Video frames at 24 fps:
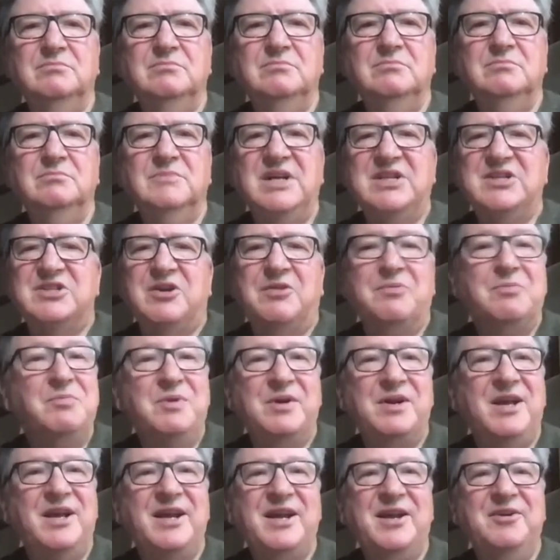That's
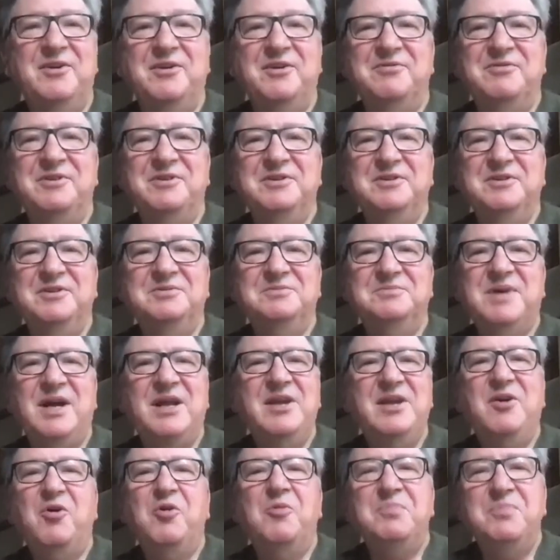what I can offer you. I
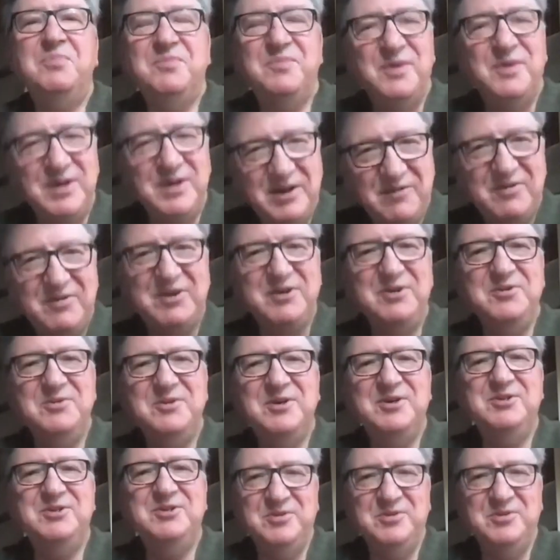hope whatever you are
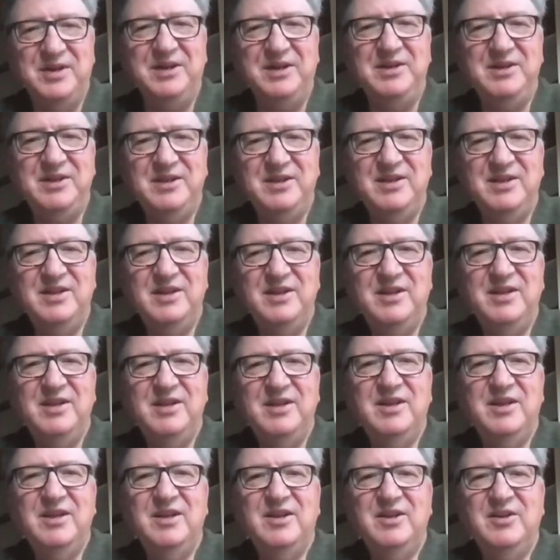doing,
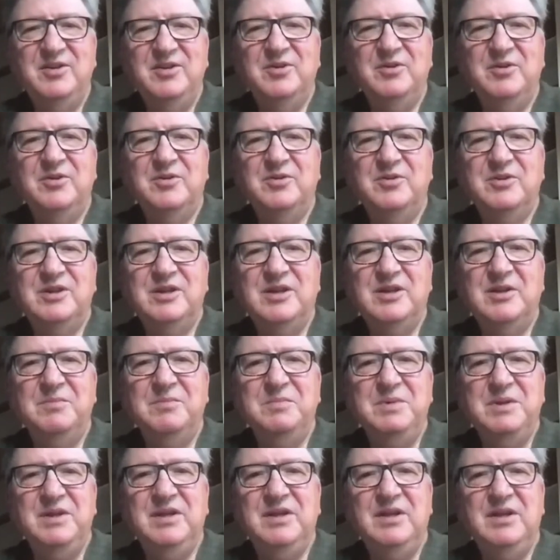can
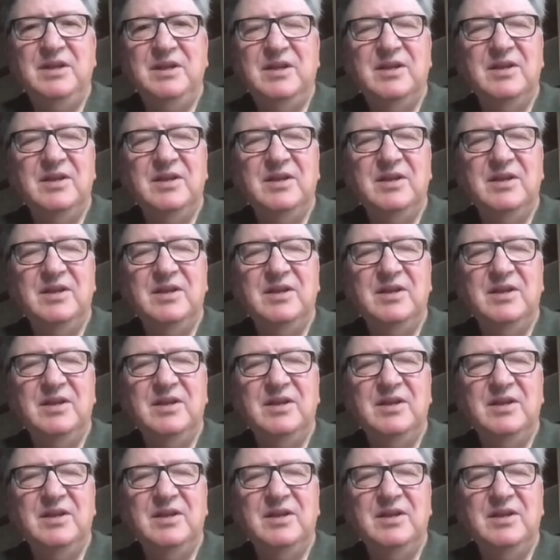be.